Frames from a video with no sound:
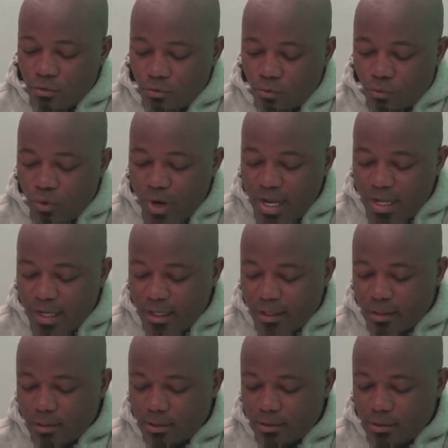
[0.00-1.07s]
Where
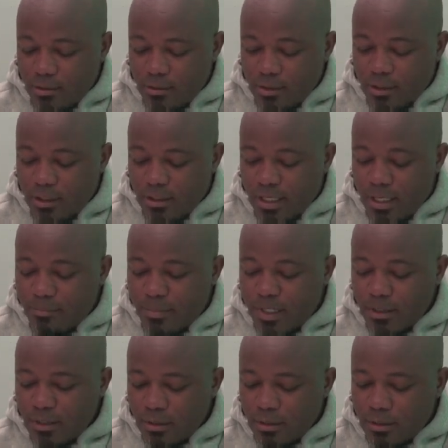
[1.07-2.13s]
did it
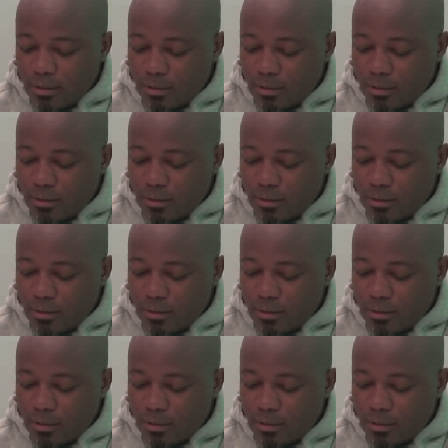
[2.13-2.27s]
happen?